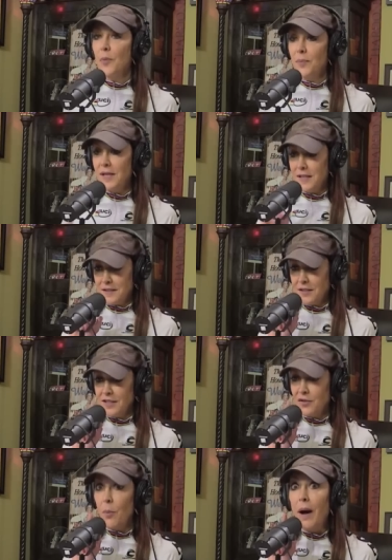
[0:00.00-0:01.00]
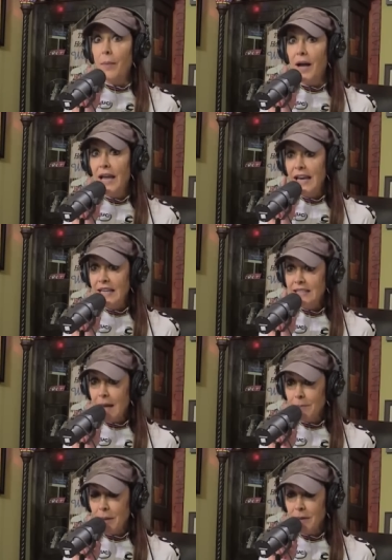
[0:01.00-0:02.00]
Ps. It's Obama. He's
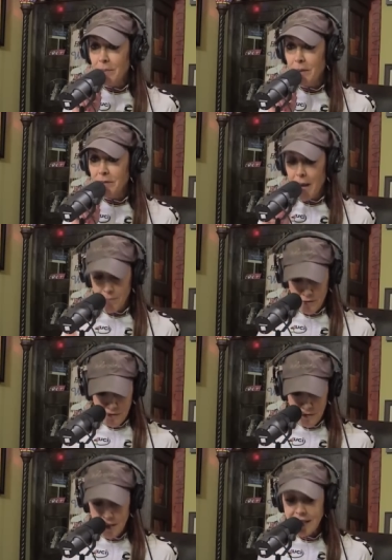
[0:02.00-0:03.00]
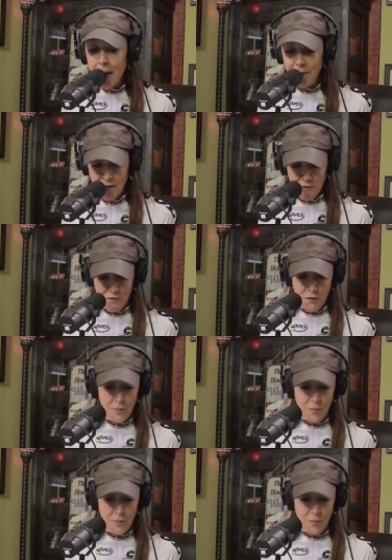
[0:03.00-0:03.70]
tap, tap, tap, tap, tap, tapping your phone.